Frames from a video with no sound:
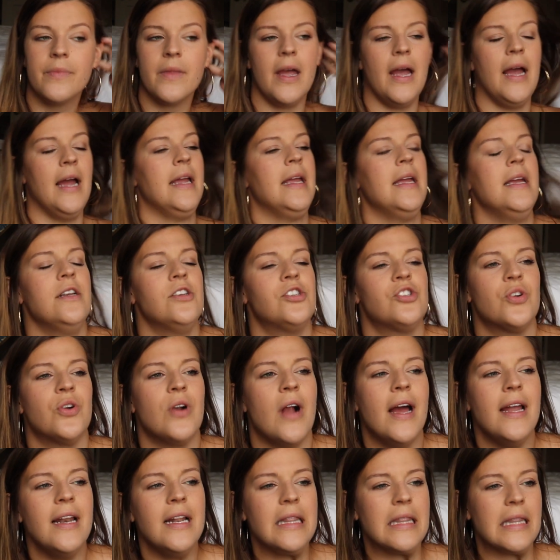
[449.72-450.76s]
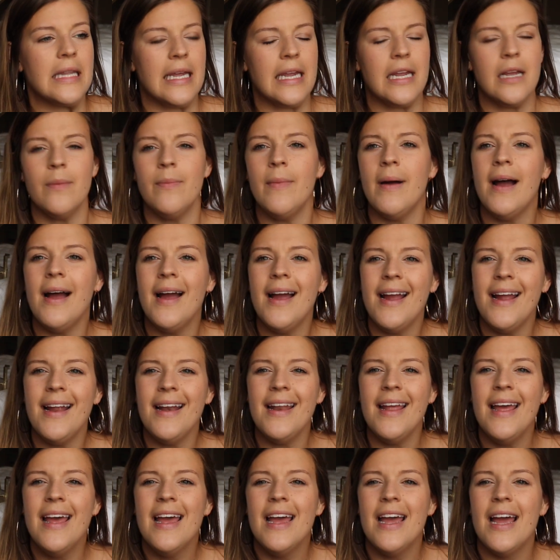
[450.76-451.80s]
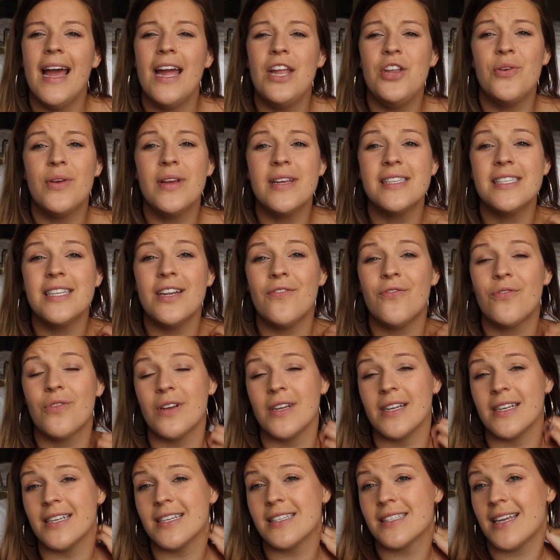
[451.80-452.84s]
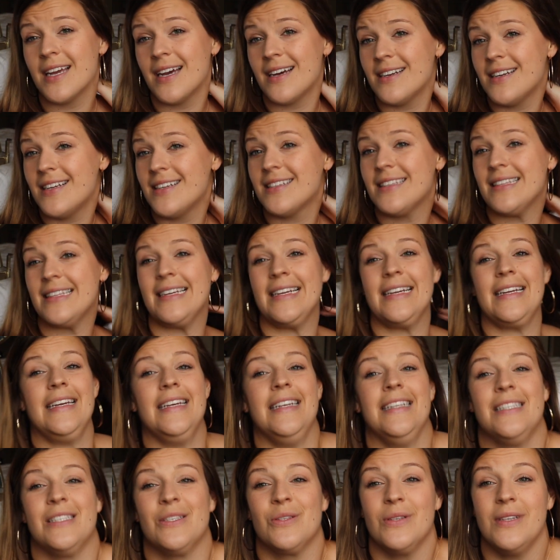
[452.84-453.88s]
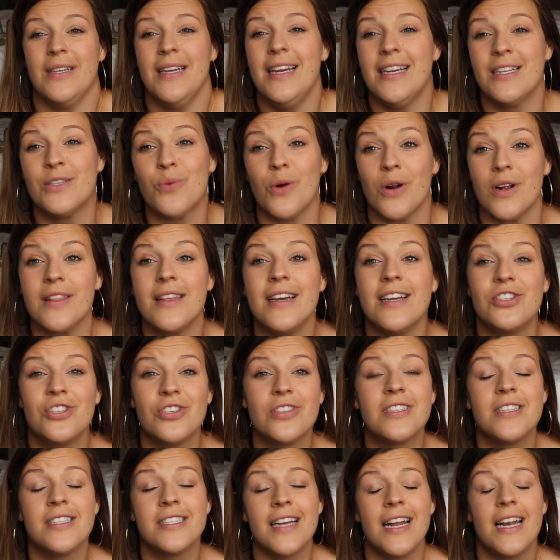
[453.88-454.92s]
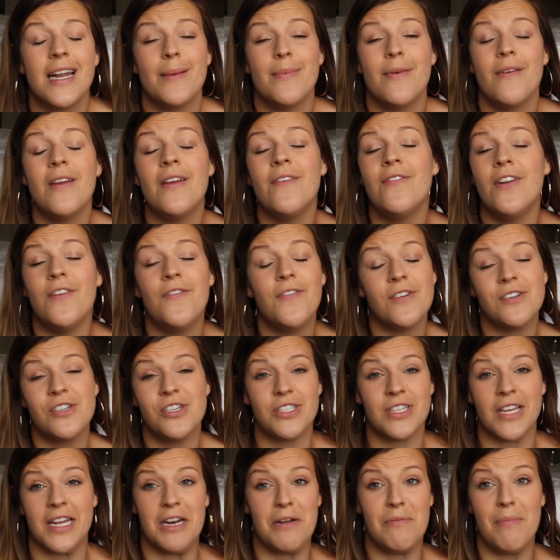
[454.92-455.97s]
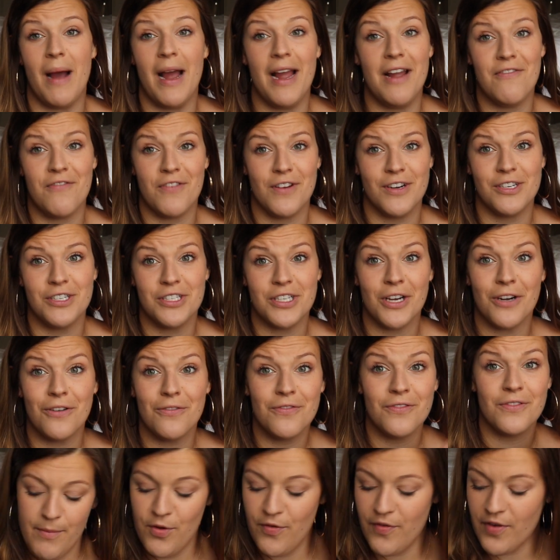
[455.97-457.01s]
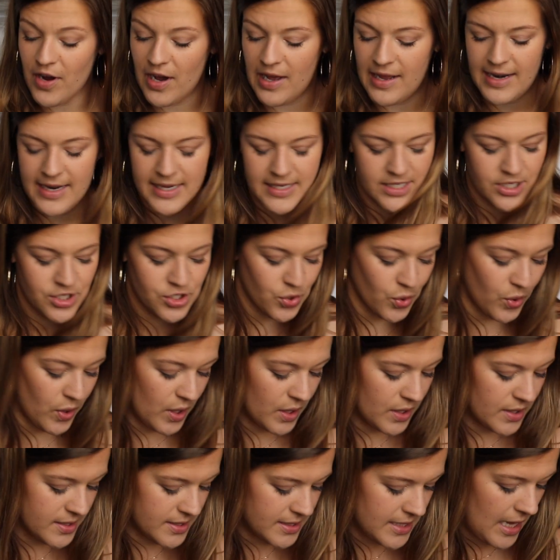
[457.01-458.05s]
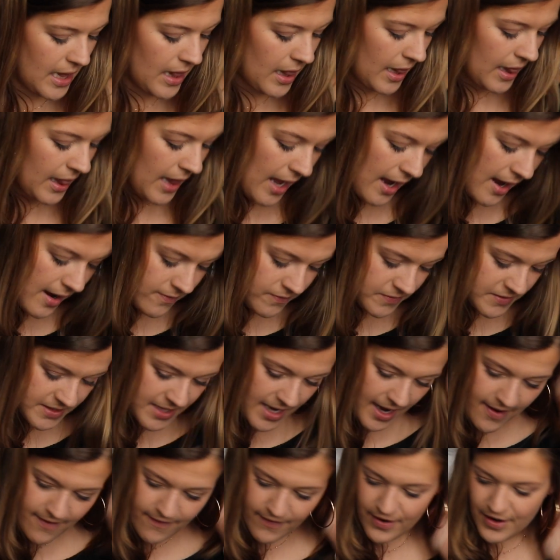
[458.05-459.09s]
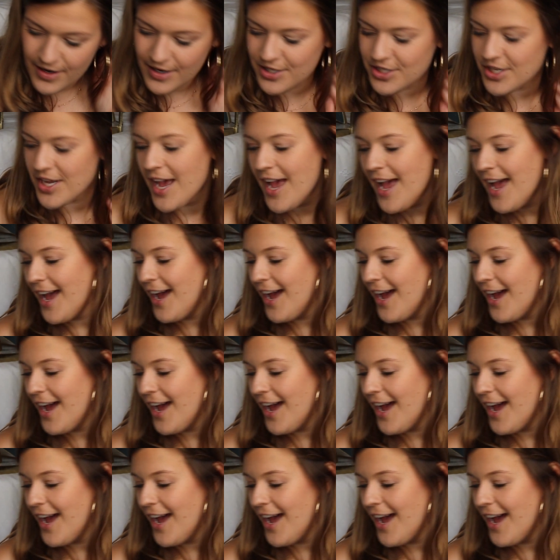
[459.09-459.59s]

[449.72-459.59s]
I can try to link mine and you get stuff really discounted. Like it's worth it just to sign up, even if you're just gonna buy it for yourself. Moving on, essential oils, lifesavers.